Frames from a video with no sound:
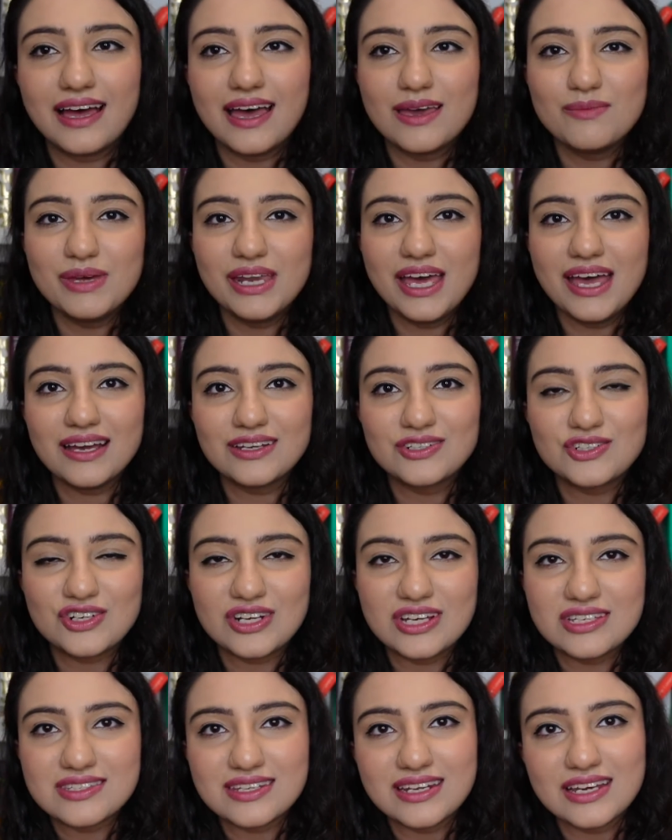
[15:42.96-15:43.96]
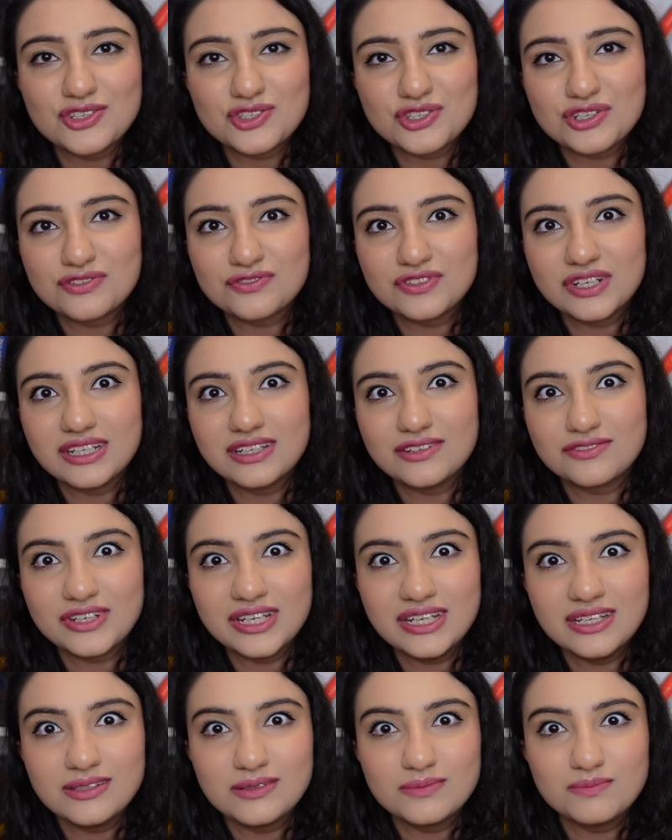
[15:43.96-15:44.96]
I'm an actress and I should really
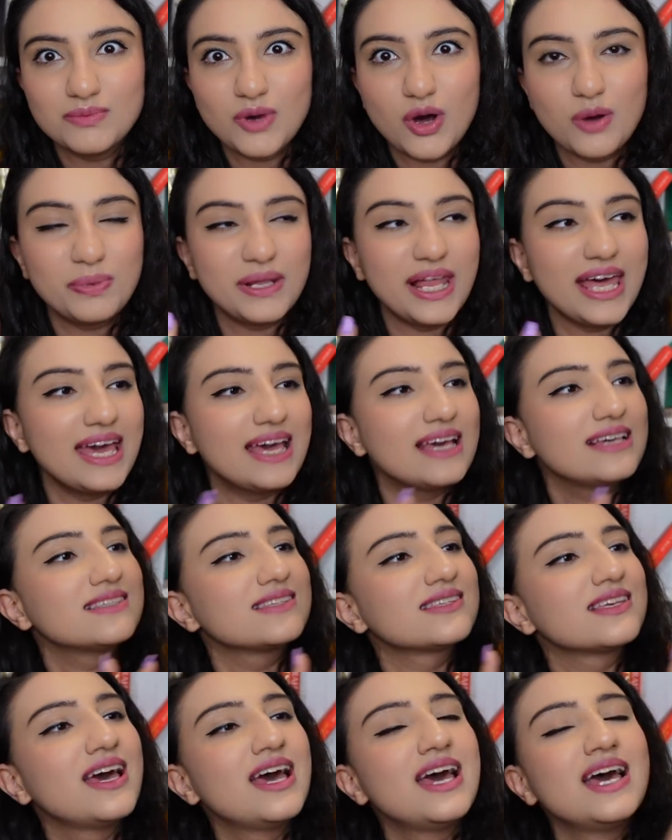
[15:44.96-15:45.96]
read more plays.